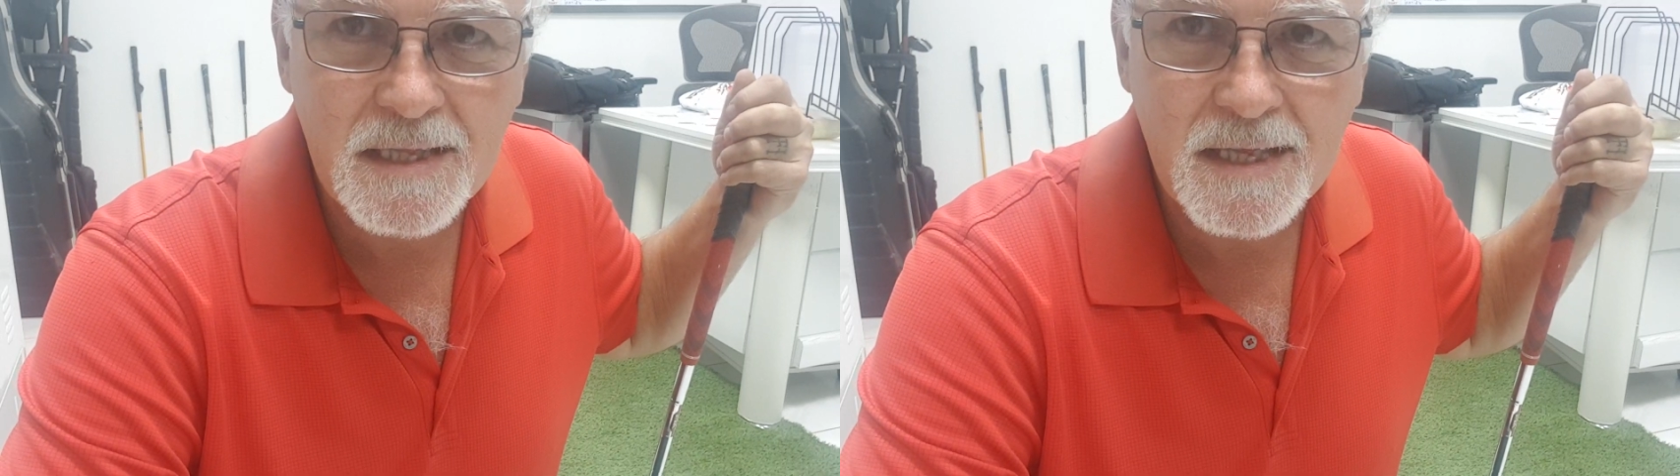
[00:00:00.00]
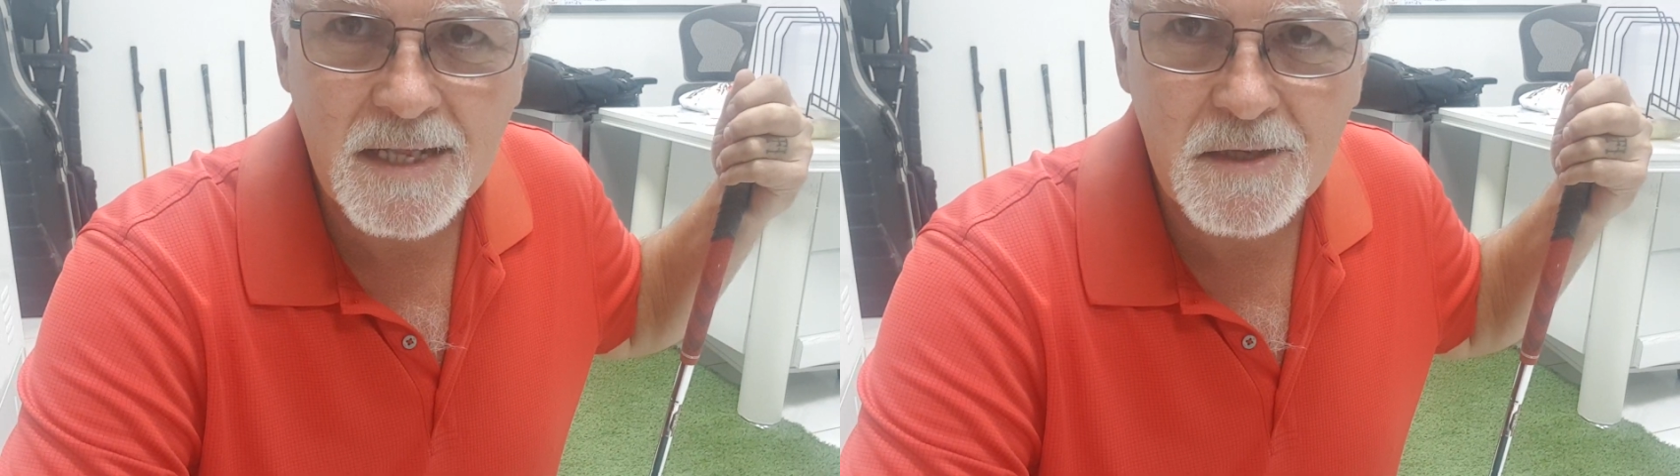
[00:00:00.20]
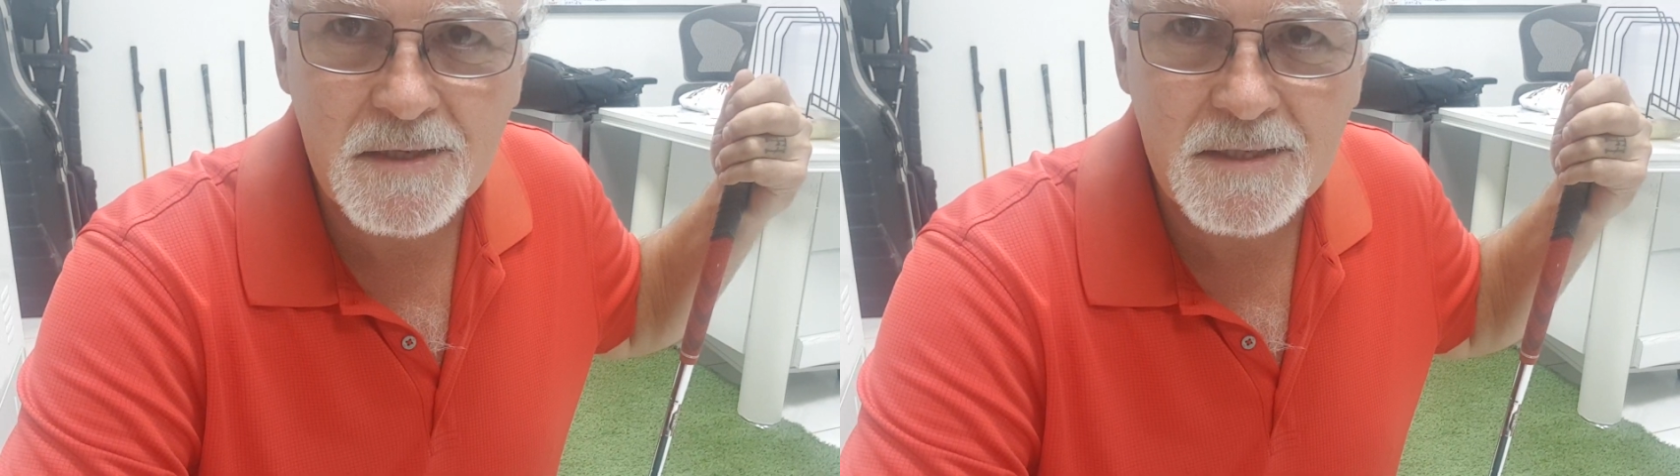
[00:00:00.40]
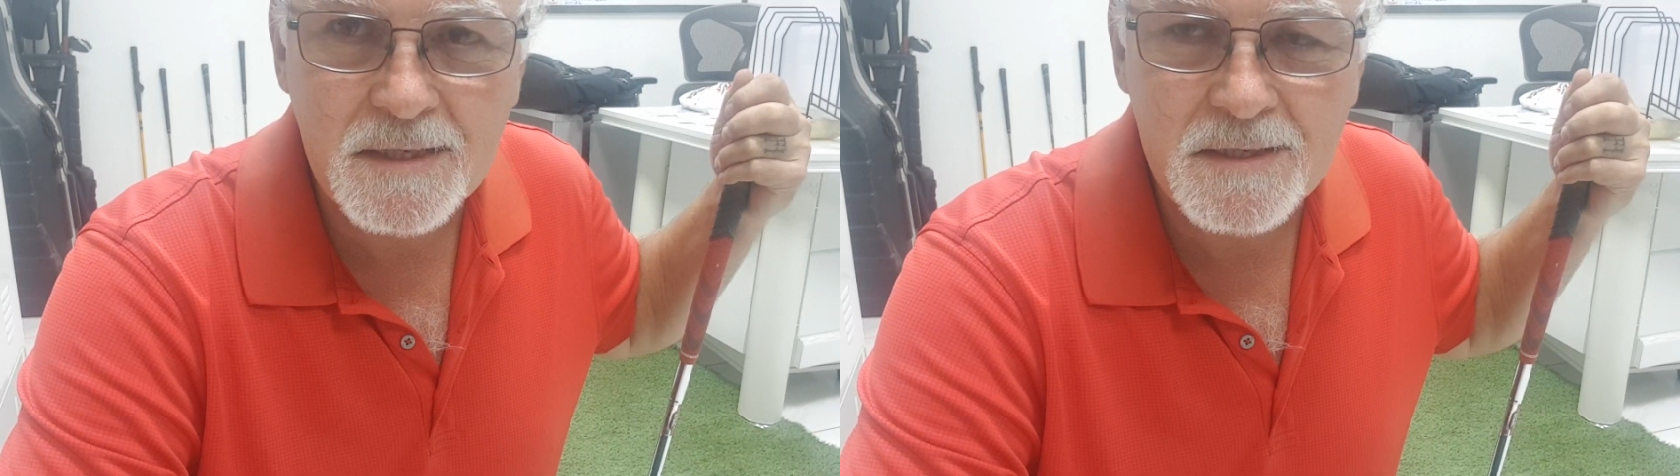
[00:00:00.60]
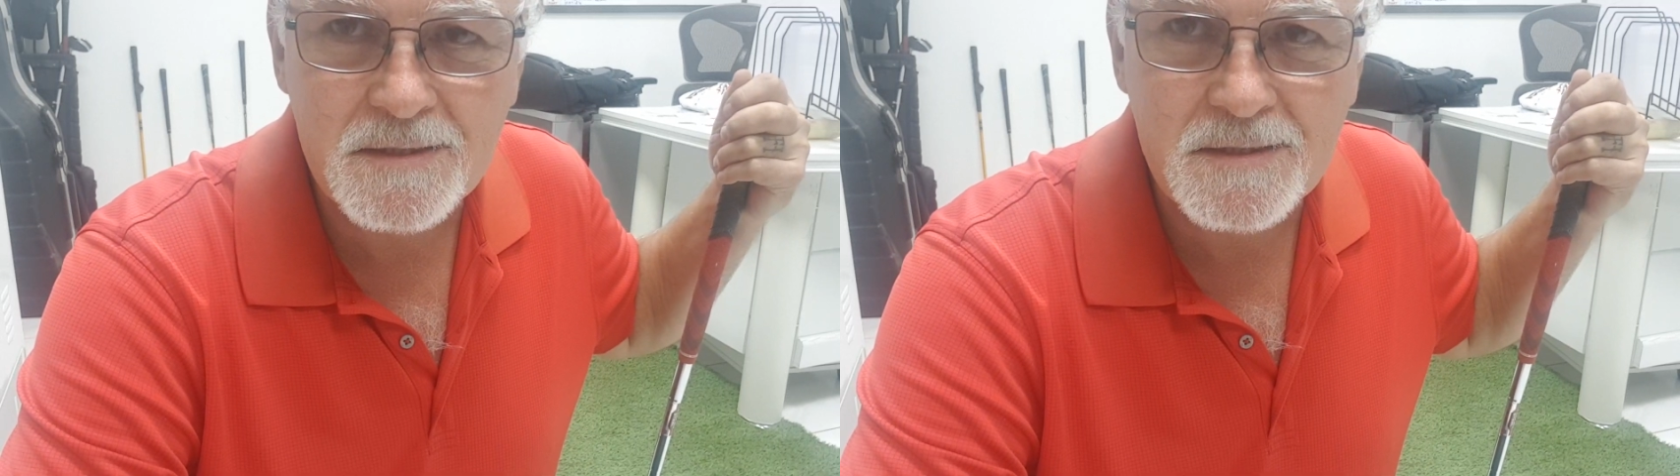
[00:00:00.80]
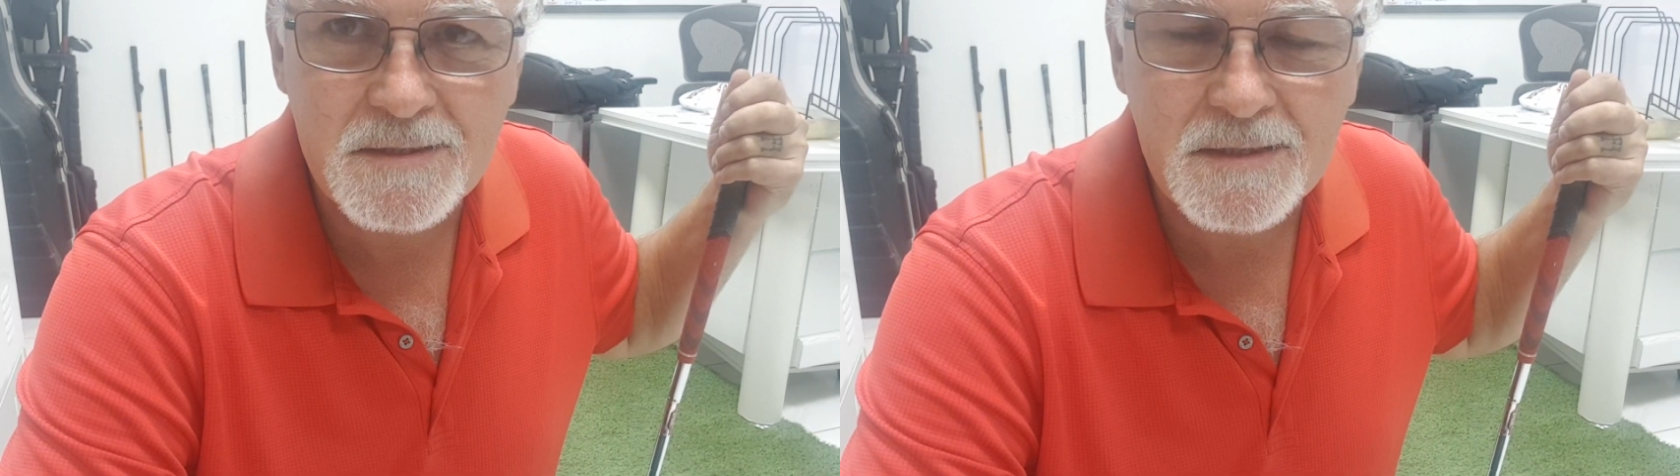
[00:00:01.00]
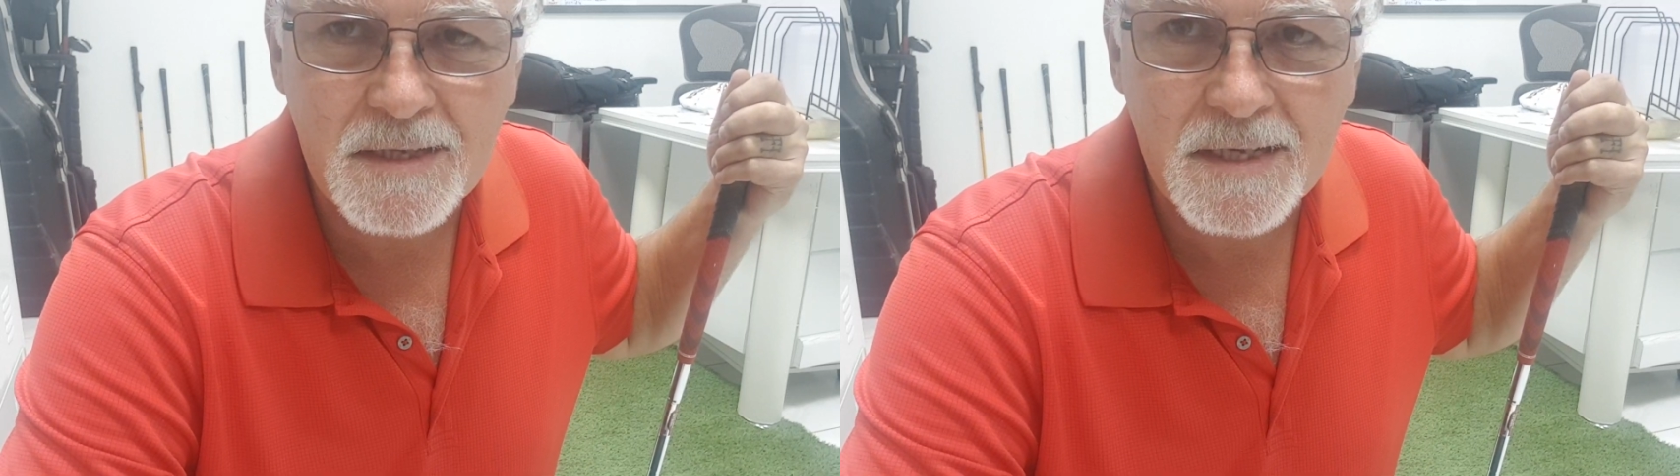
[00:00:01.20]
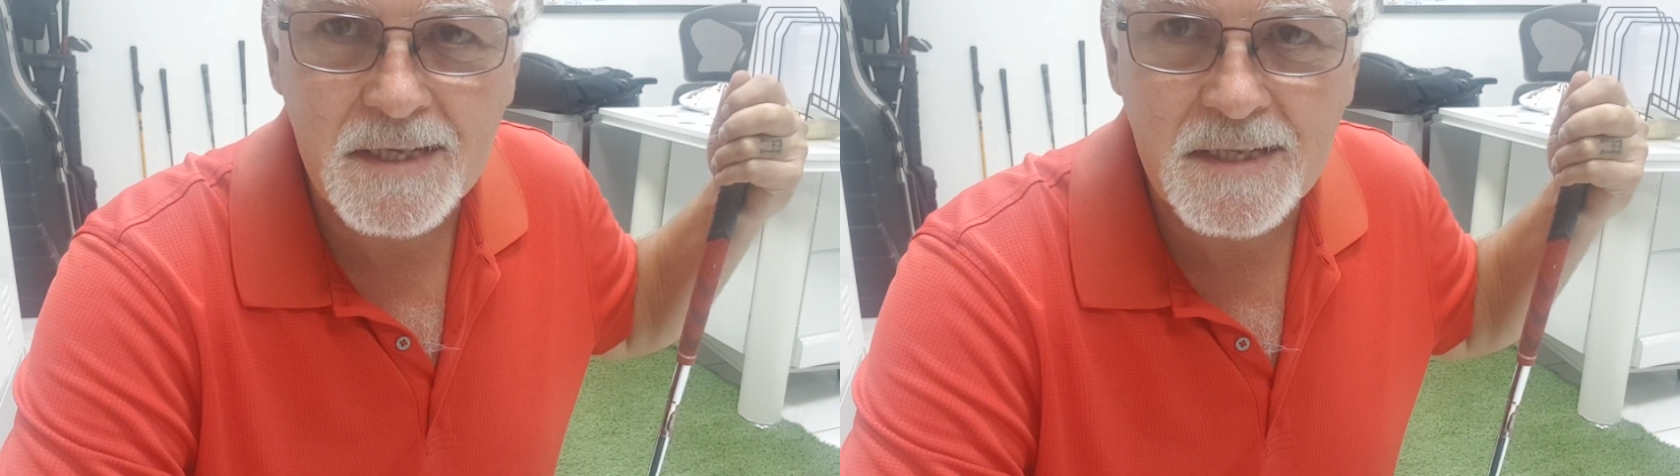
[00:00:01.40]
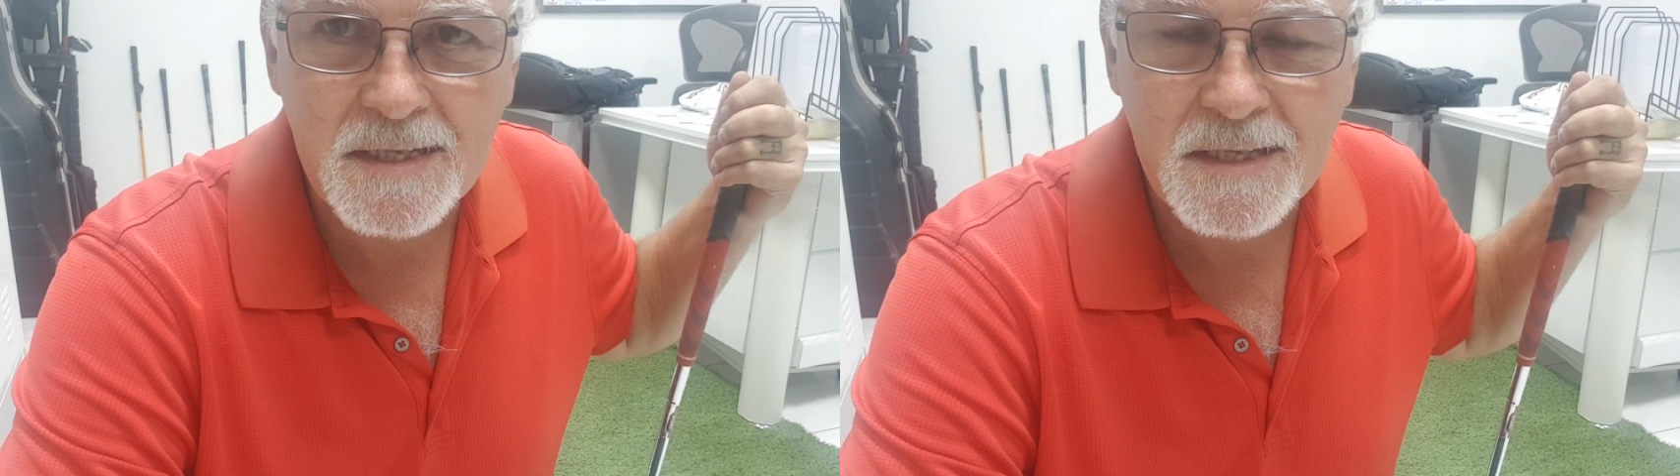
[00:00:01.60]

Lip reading: I looked at his a